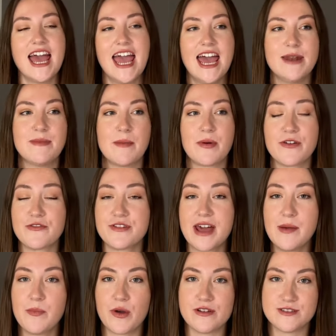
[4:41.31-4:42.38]
And my brother and
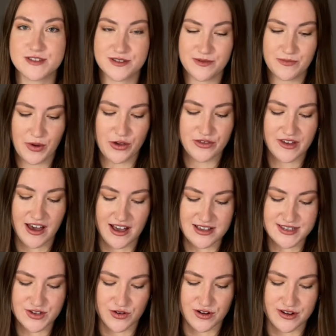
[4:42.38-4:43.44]
I both, both
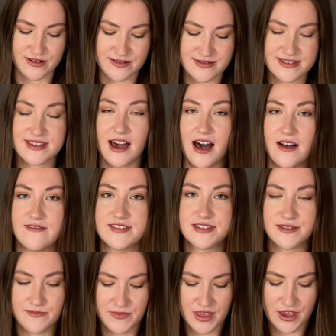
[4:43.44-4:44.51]
cast on
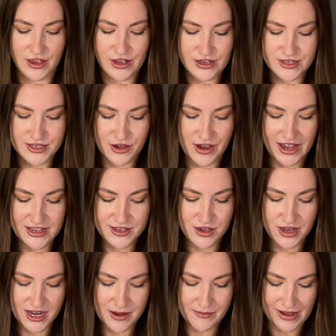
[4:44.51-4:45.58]
scarves. So as you
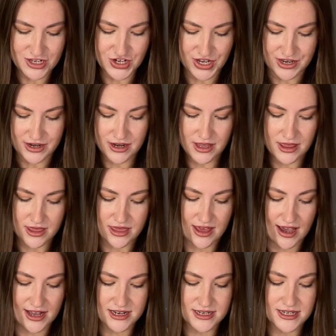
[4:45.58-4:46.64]
can imagine,
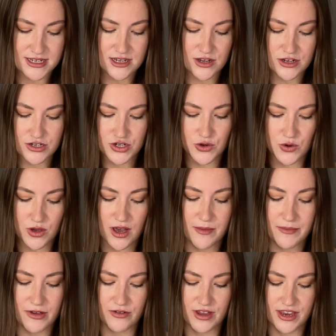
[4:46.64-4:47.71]
that took a
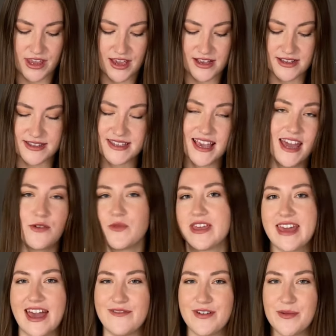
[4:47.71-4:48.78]
million years and we
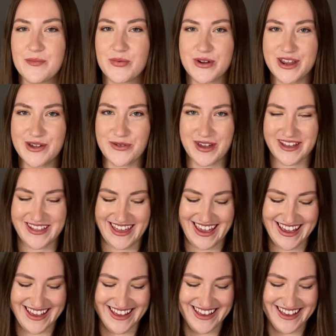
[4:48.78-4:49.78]
gave up pretty quickly.